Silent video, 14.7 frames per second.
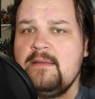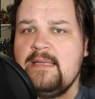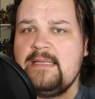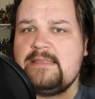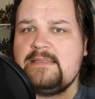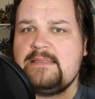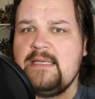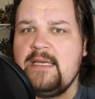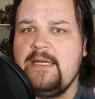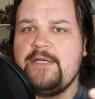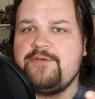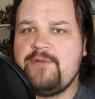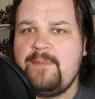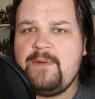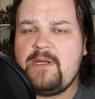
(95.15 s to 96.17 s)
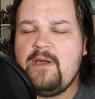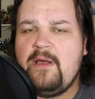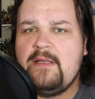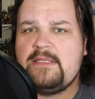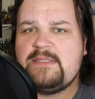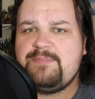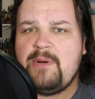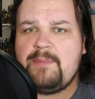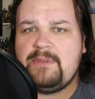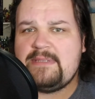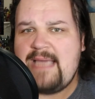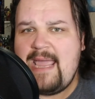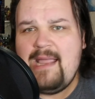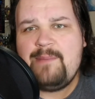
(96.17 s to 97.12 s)
That's uh, Triptychon's
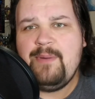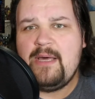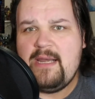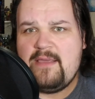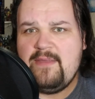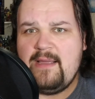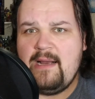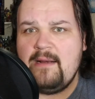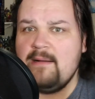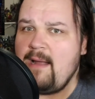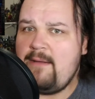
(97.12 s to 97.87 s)
purple tank buddy there.